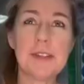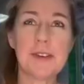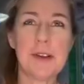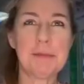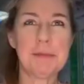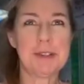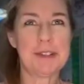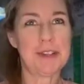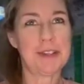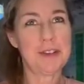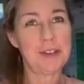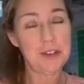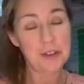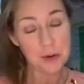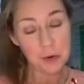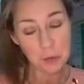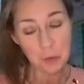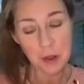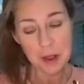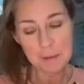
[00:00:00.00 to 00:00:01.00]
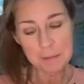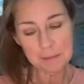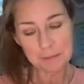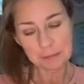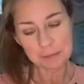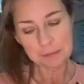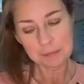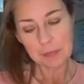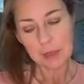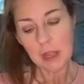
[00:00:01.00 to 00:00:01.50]
Miss Thomason, you know what?
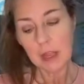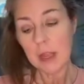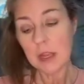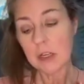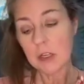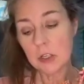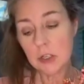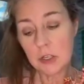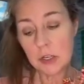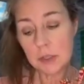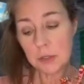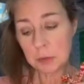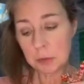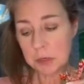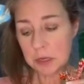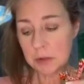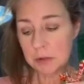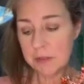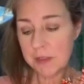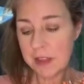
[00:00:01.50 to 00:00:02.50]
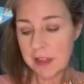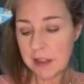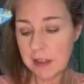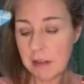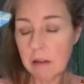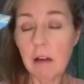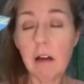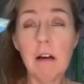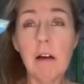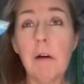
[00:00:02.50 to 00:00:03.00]
Just when you
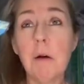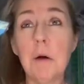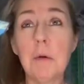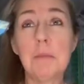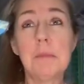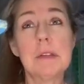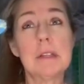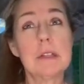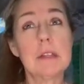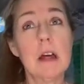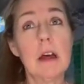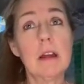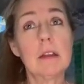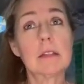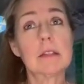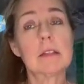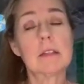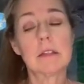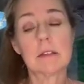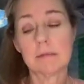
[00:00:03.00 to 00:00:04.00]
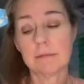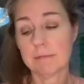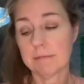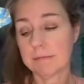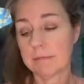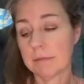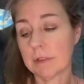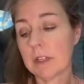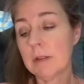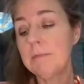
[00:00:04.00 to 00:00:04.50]
think all hope is lost,
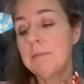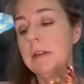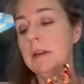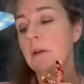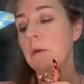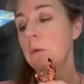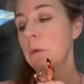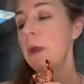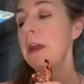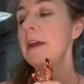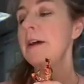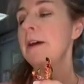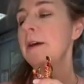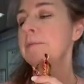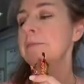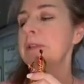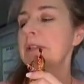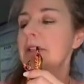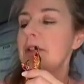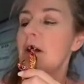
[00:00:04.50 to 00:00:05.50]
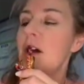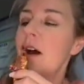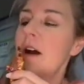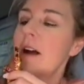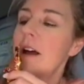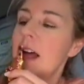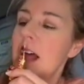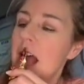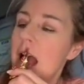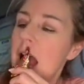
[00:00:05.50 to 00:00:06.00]
something great comes
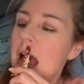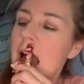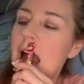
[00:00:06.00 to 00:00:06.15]
along.